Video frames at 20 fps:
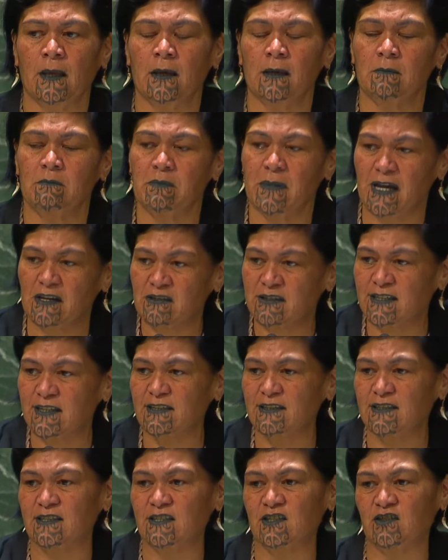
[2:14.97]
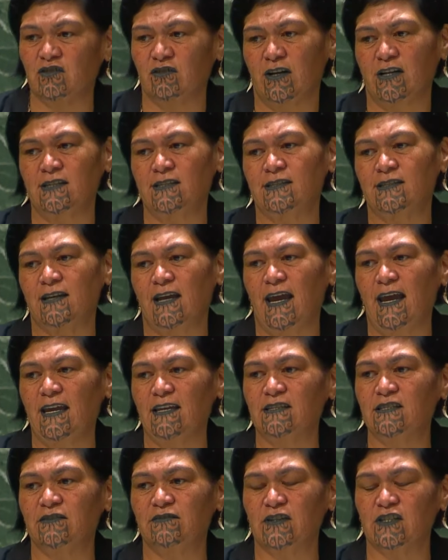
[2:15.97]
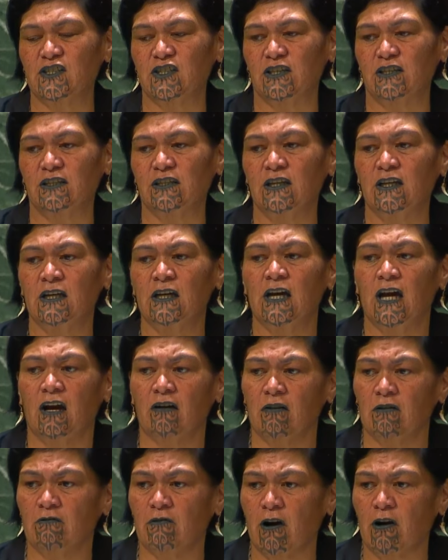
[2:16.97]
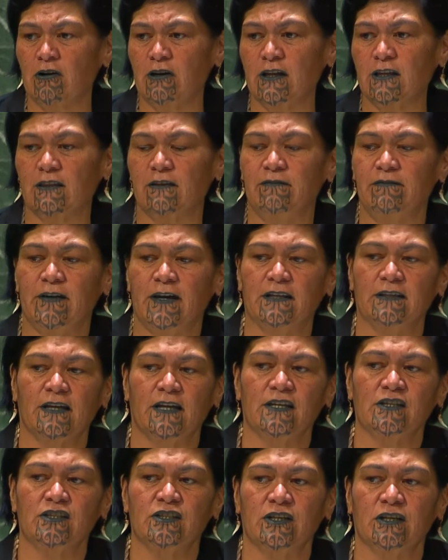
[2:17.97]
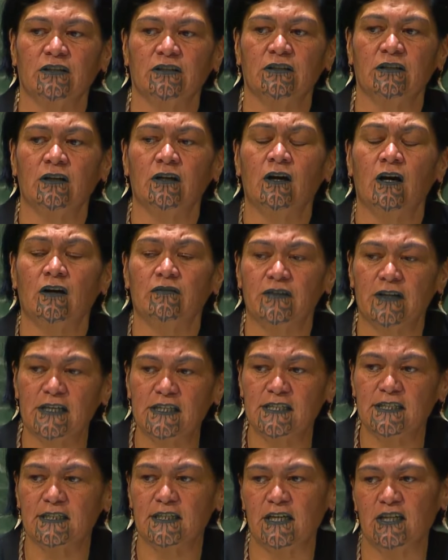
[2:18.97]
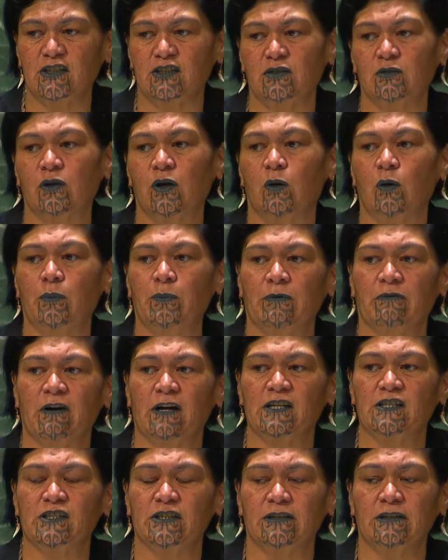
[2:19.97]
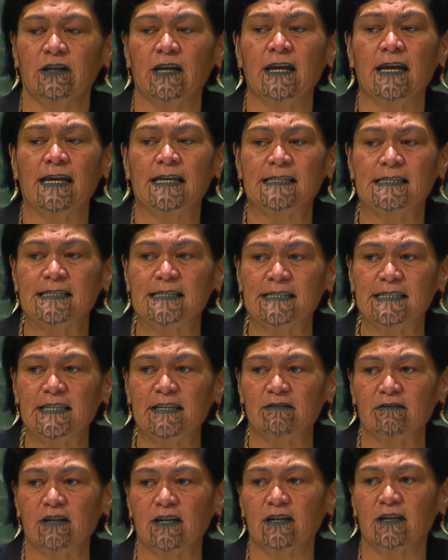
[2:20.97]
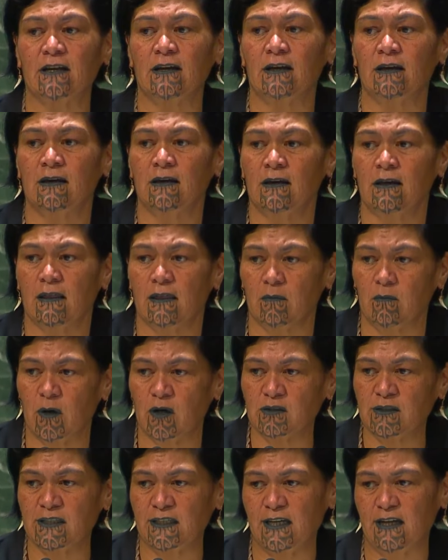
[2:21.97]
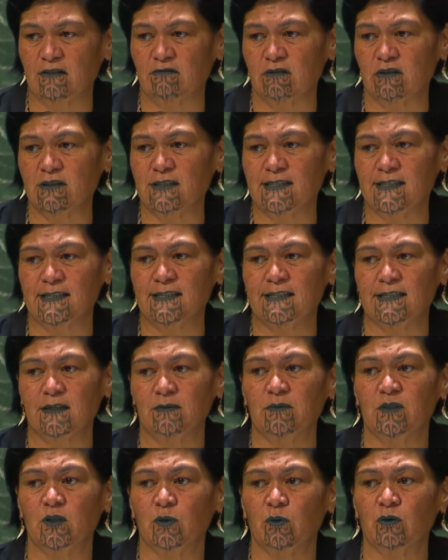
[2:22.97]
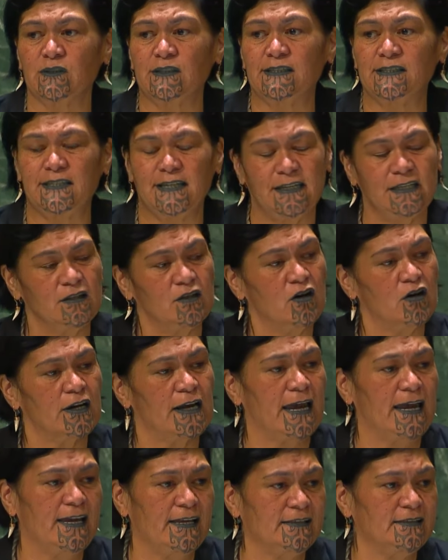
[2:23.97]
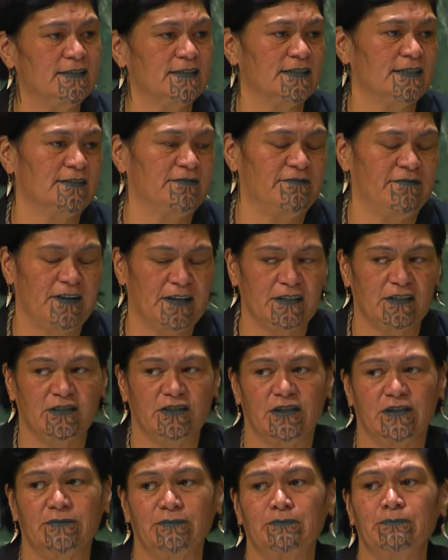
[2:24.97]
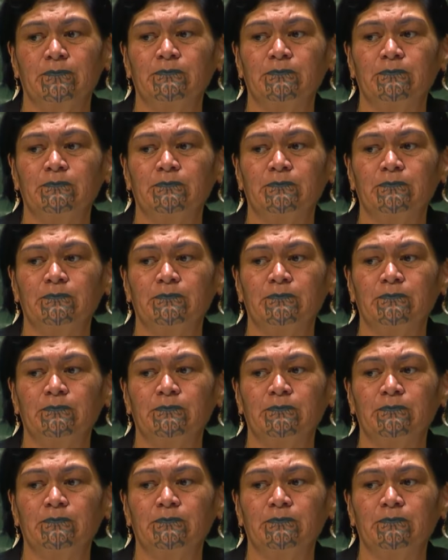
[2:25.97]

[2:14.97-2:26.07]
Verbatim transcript: Mounting distrust and division are eroding the foundation of international cooperation and steering the multilateral system towards deadlock and dysfunction.